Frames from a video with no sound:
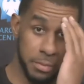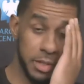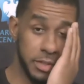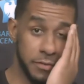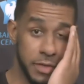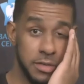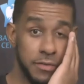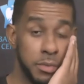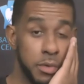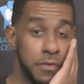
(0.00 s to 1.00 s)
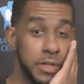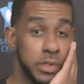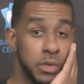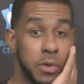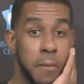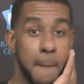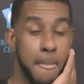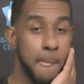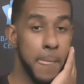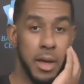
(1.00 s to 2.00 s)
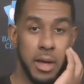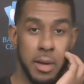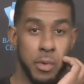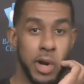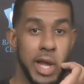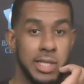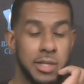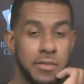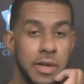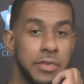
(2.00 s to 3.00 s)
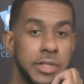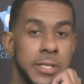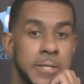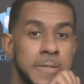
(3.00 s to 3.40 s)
defensively, more physical, more active, everything.